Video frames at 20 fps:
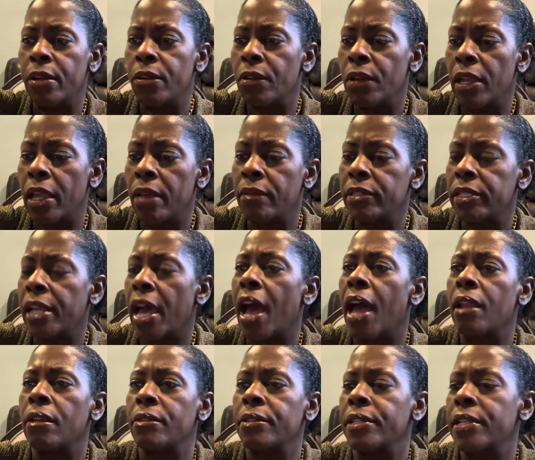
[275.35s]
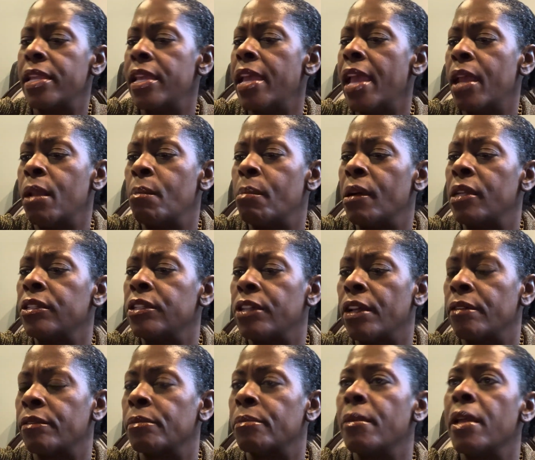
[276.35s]
or $11, and he had a bunch
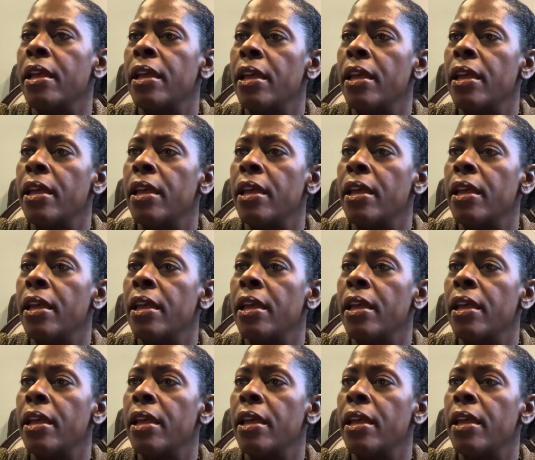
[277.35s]
of them.